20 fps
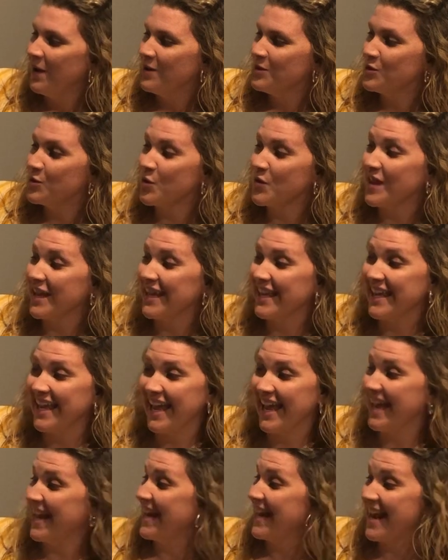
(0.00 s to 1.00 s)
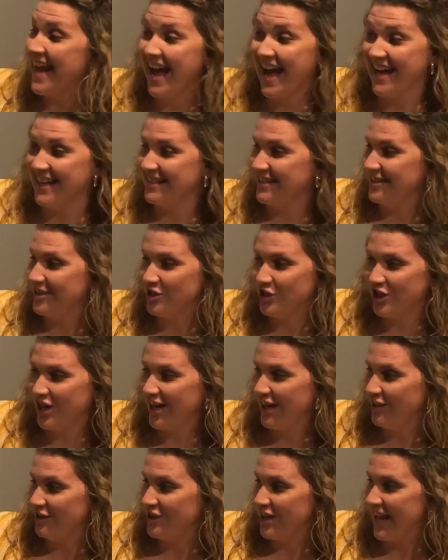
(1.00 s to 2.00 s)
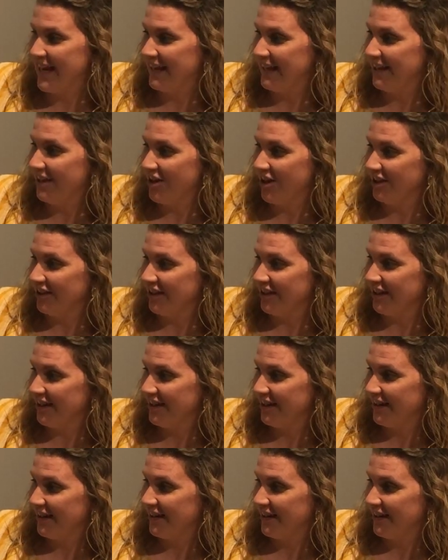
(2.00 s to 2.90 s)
So they cannot change any color.